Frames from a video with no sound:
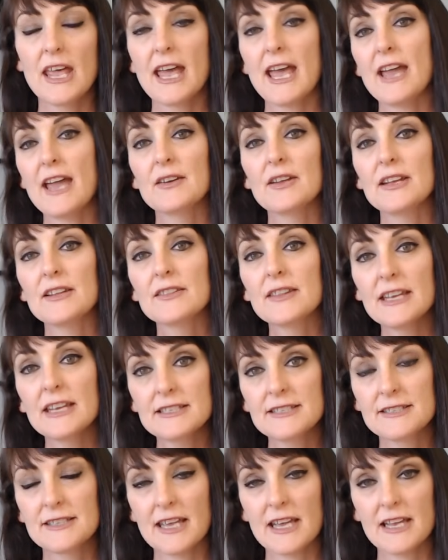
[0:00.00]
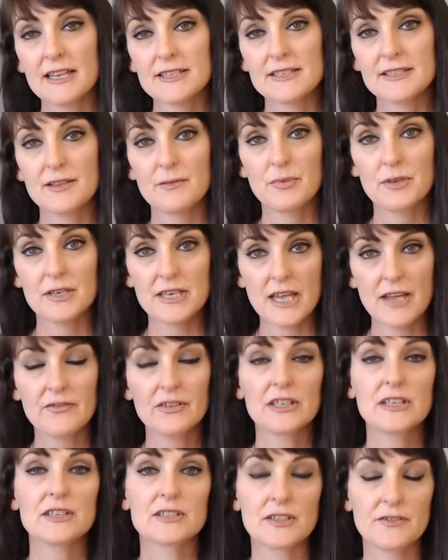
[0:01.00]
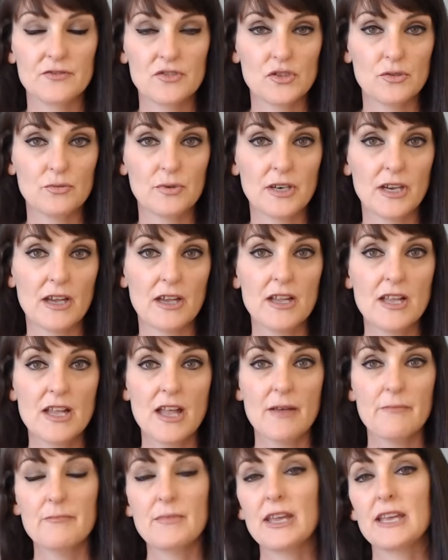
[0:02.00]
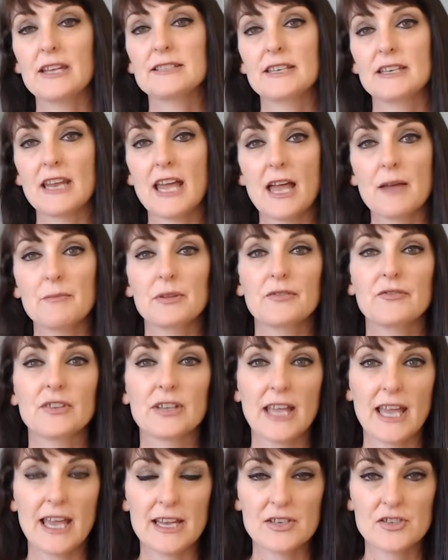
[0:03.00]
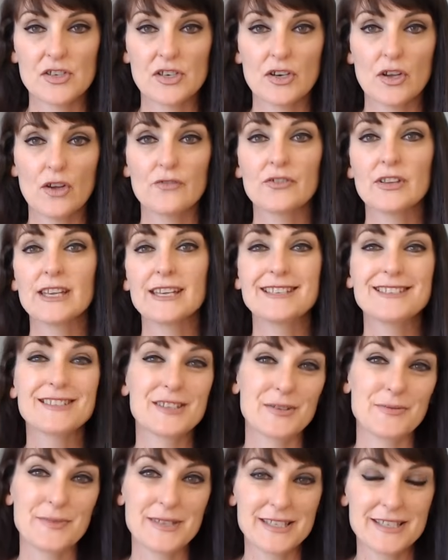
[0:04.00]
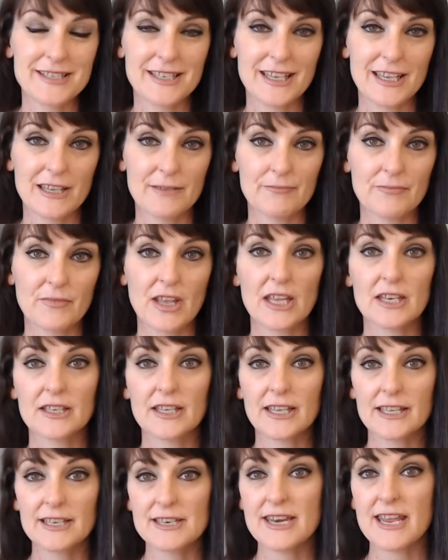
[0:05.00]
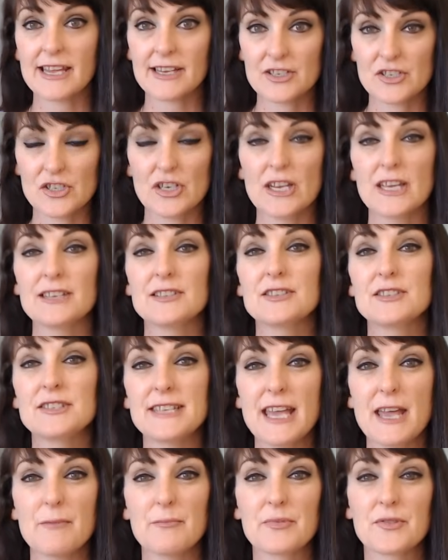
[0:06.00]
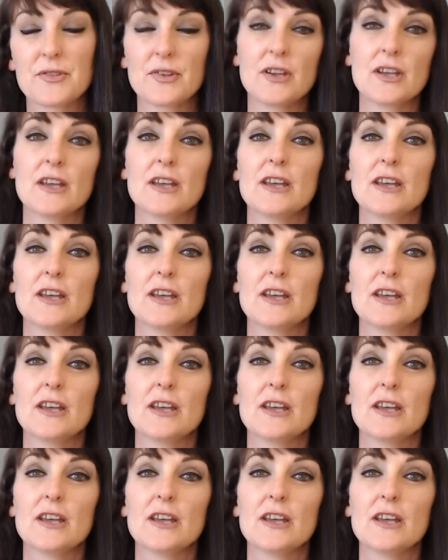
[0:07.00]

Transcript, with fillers: And in this sense, the benevolence of Jupiter means an amplification of intimacy and connection and depth